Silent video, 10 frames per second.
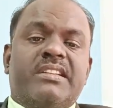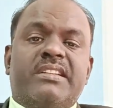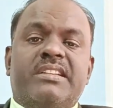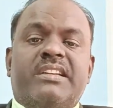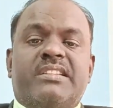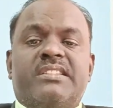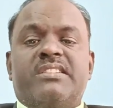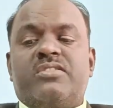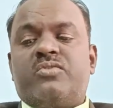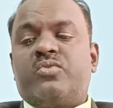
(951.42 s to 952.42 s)

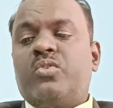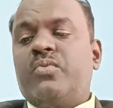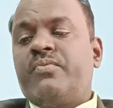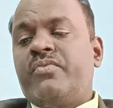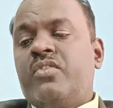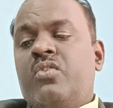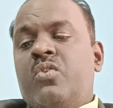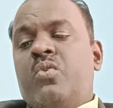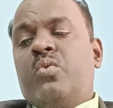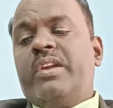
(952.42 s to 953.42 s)
reactions. So
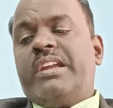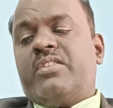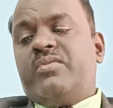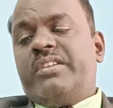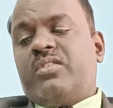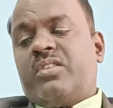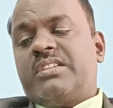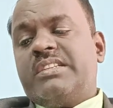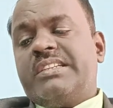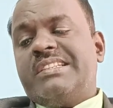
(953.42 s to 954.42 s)
for acute
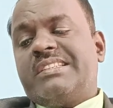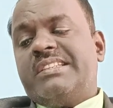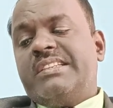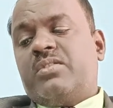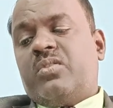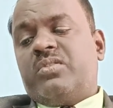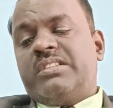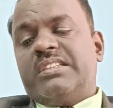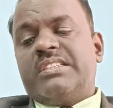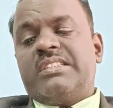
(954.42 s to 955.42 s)
toxic skin
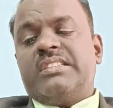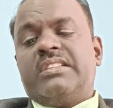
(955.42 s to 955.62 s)
corrosions,